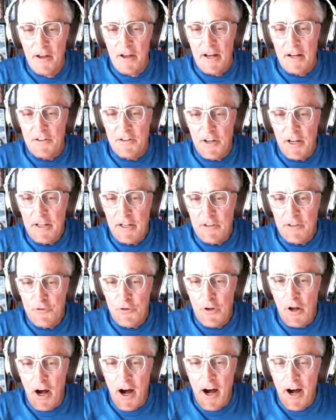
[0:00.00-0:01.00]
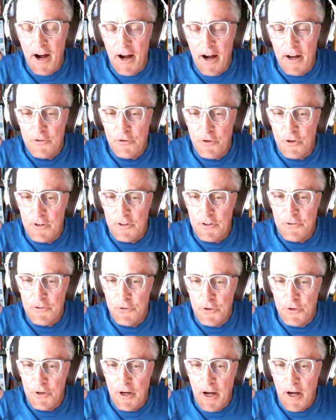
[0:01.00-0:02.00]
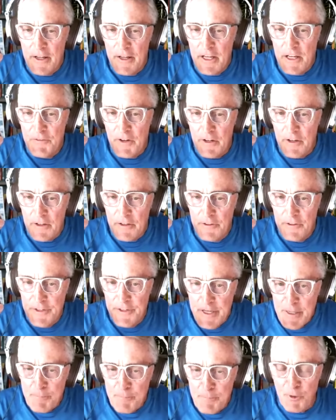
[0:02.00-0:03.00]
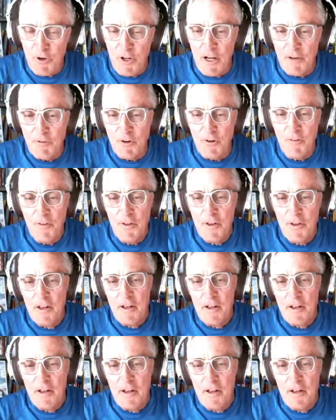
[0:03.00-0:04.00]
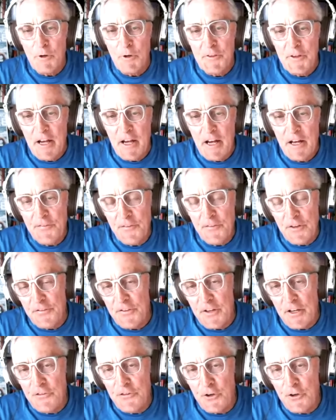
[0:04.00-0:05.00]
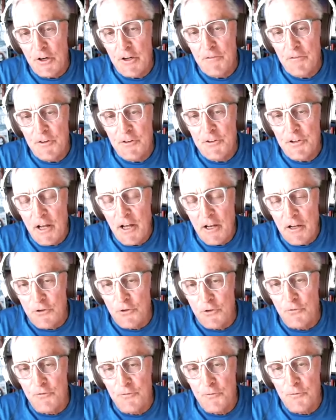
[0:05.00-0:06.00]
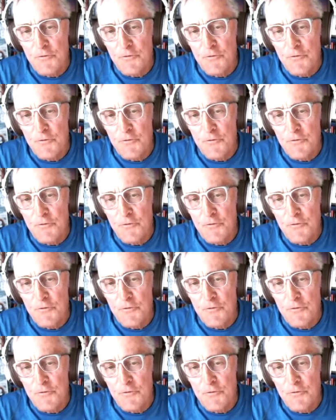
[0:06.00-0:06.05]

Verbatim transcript: and take it to a hot to, to an even deeper level than what the athlete thinks they're even telling you.